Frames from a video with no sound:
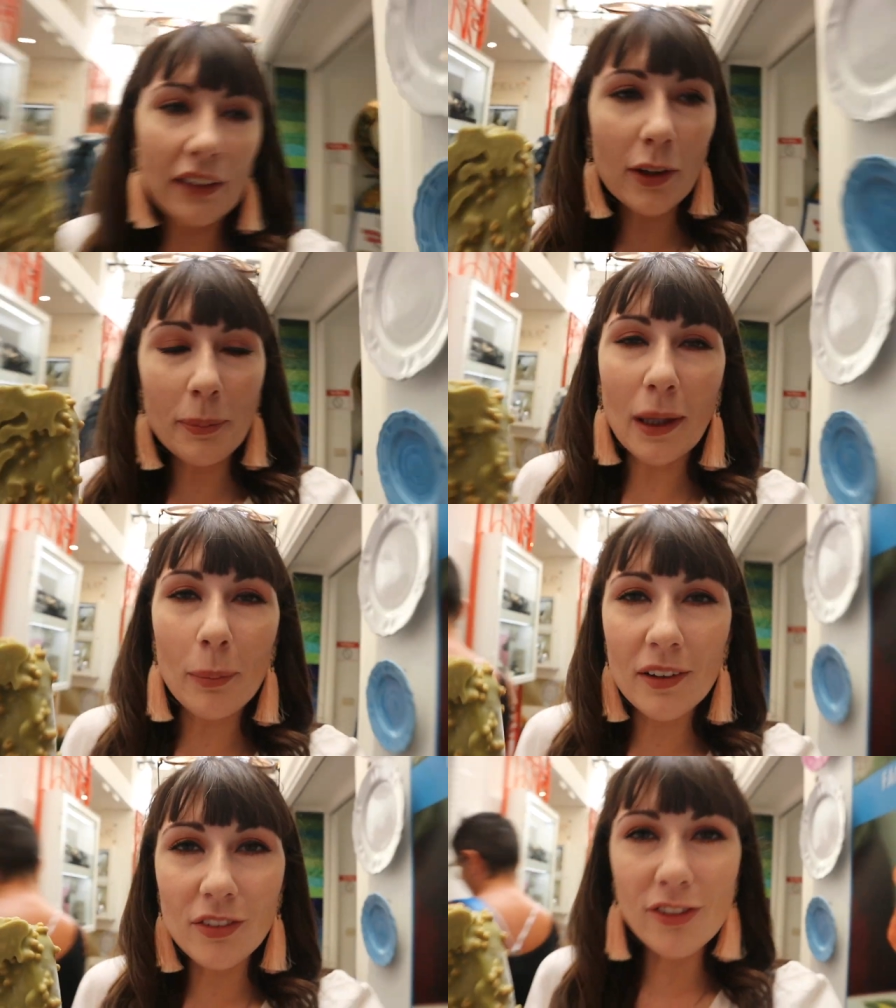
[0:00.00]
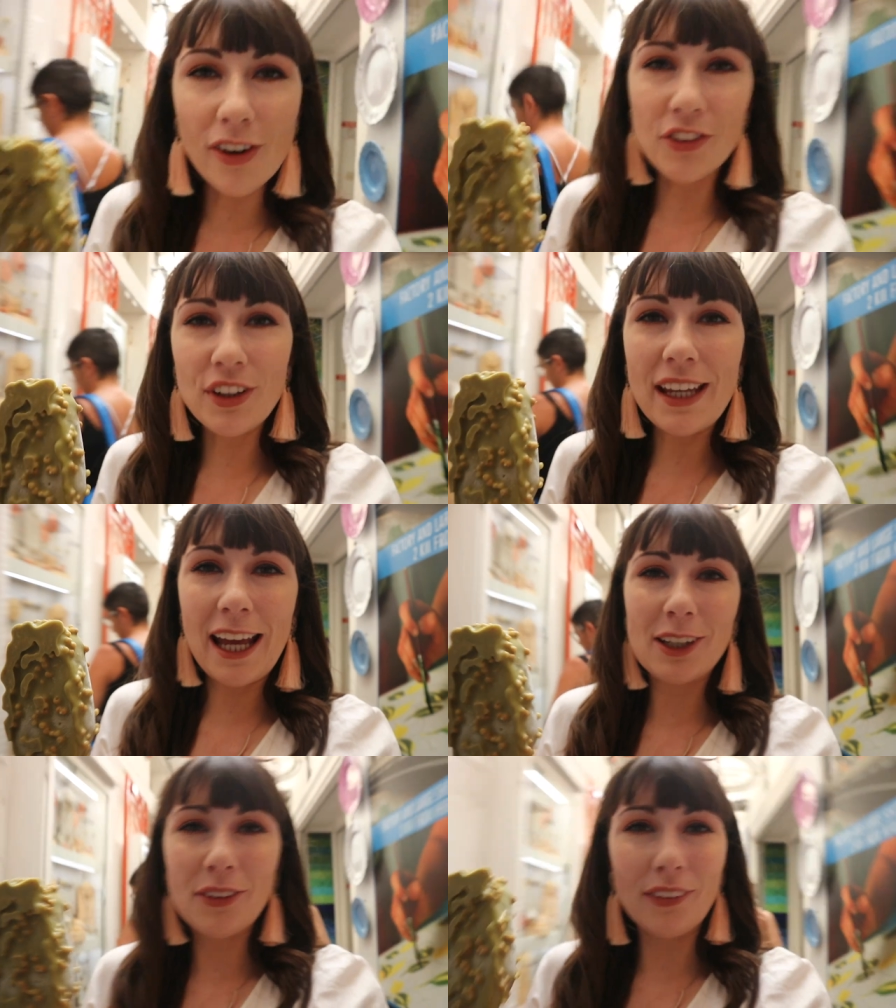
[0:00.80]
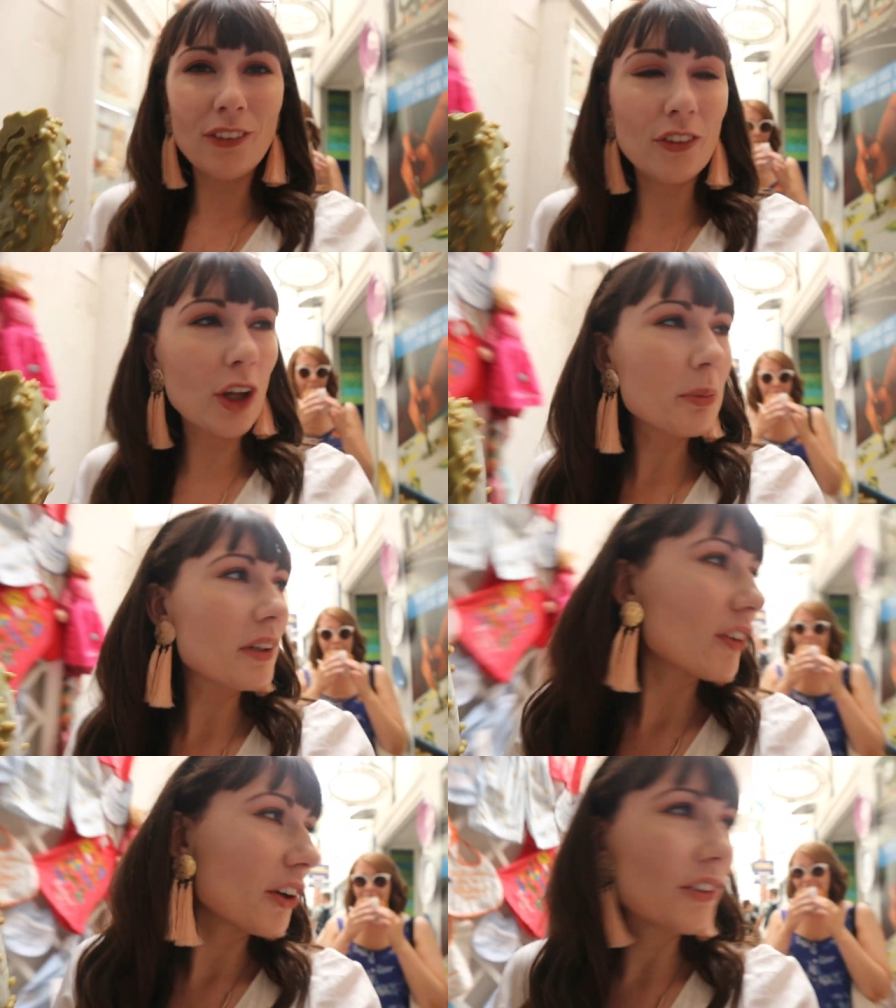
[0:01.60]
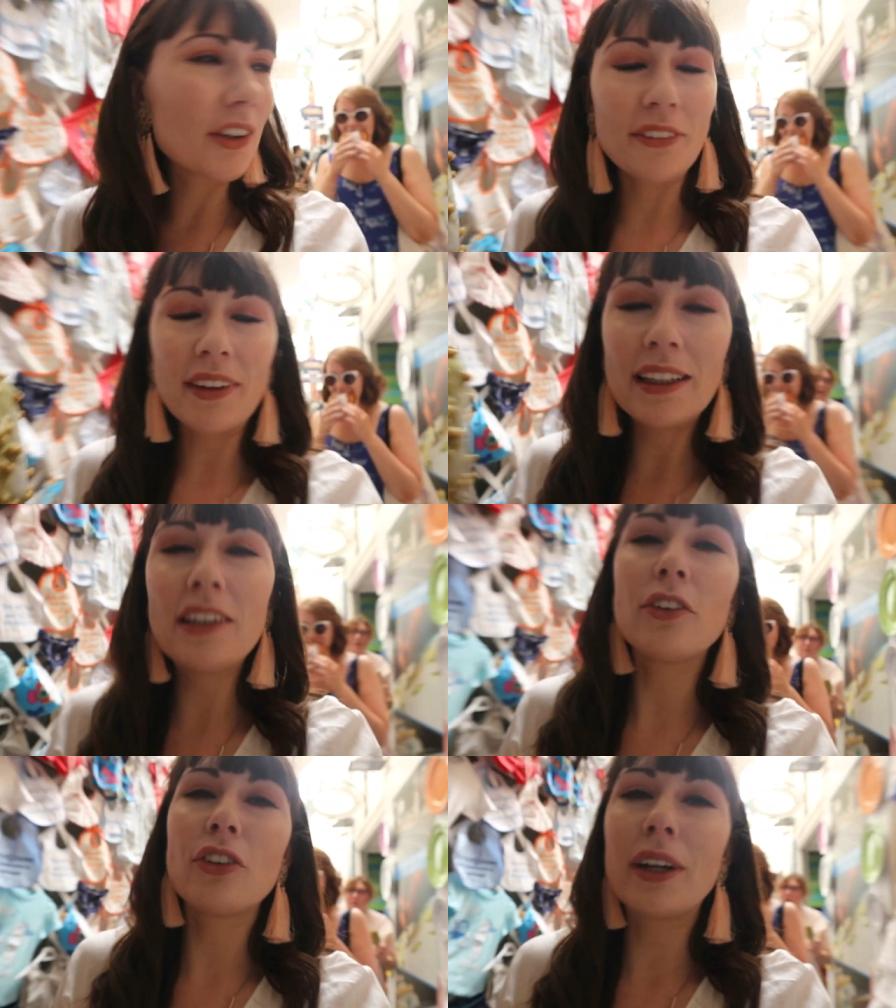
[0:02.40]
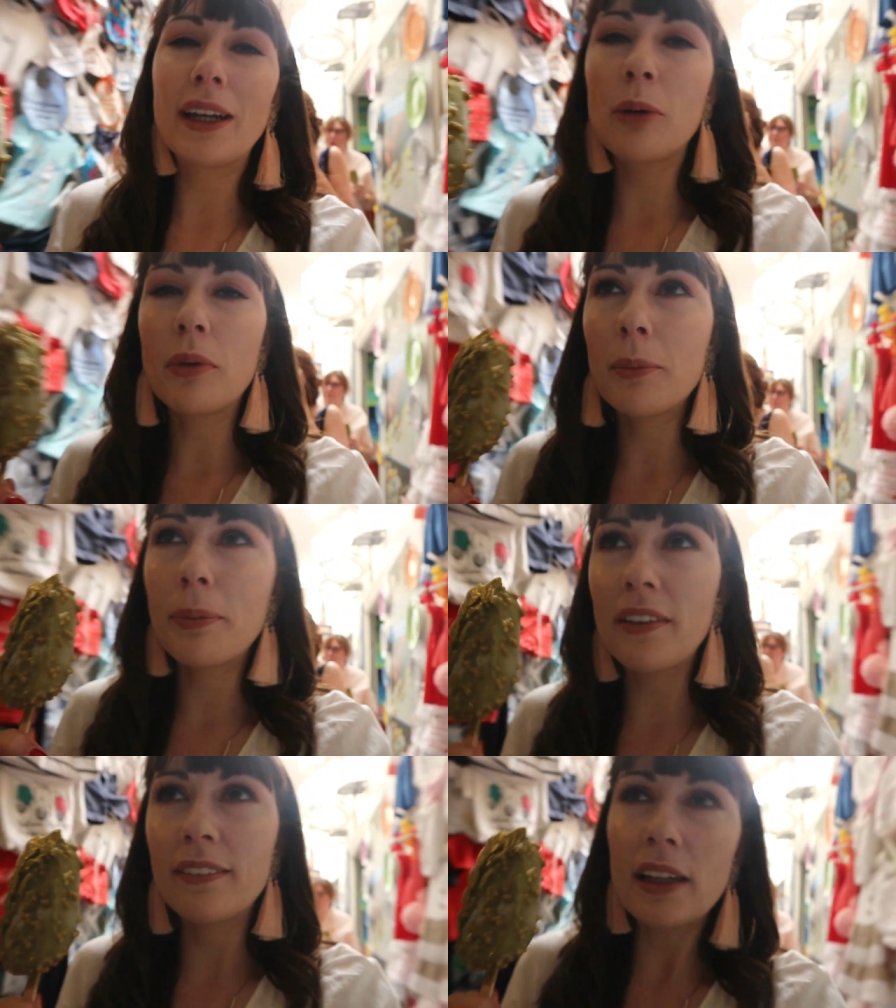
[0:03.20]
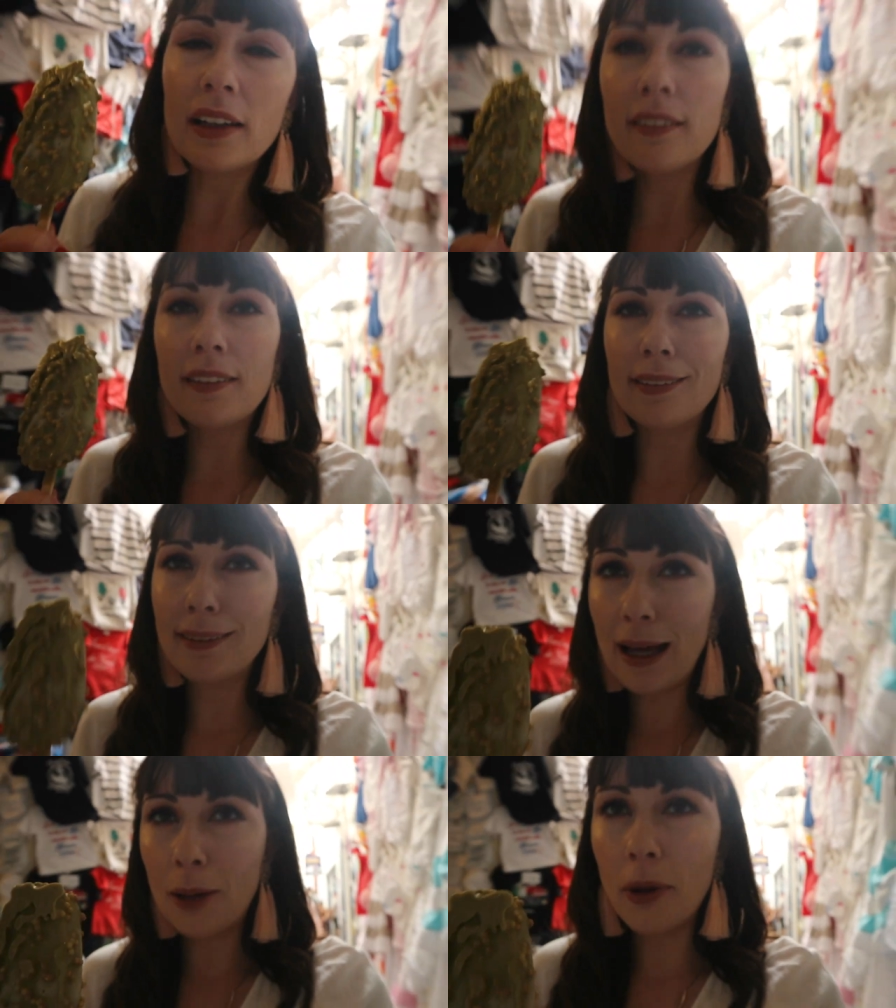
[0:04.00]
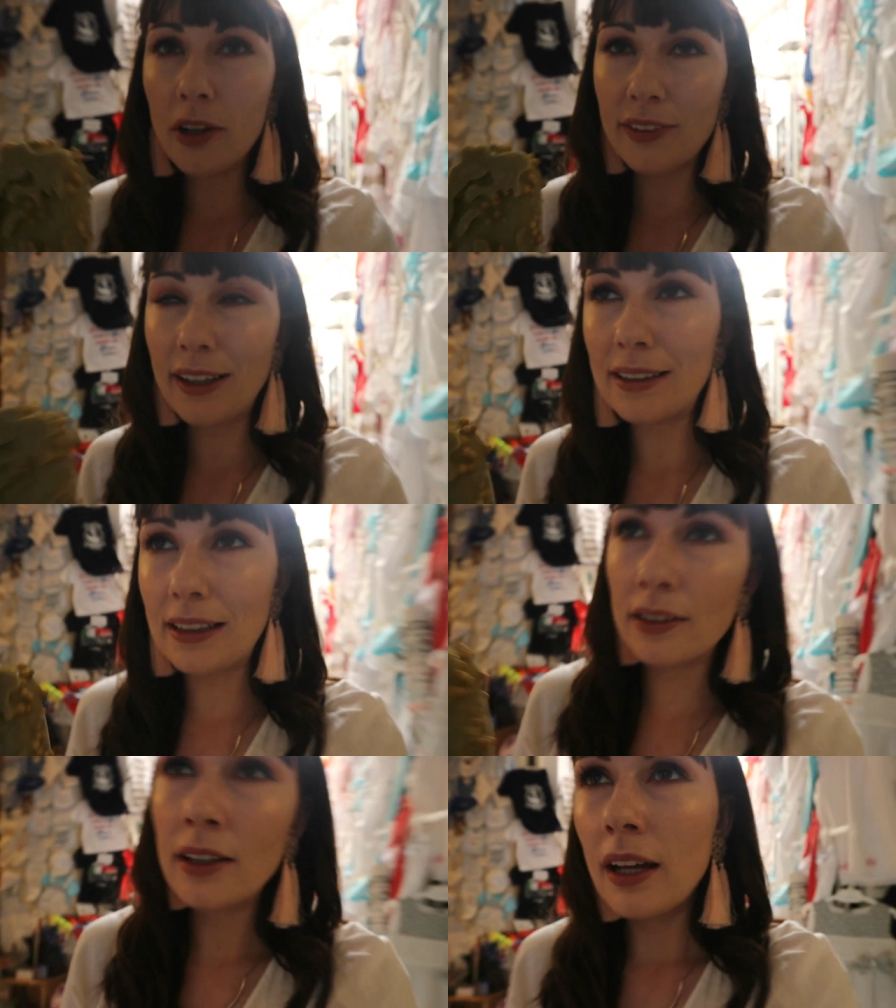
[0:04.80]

ended up being a bit of a rush in the end because there's just so many photos I needed to try and get my best Insta snap. Hopefully I did.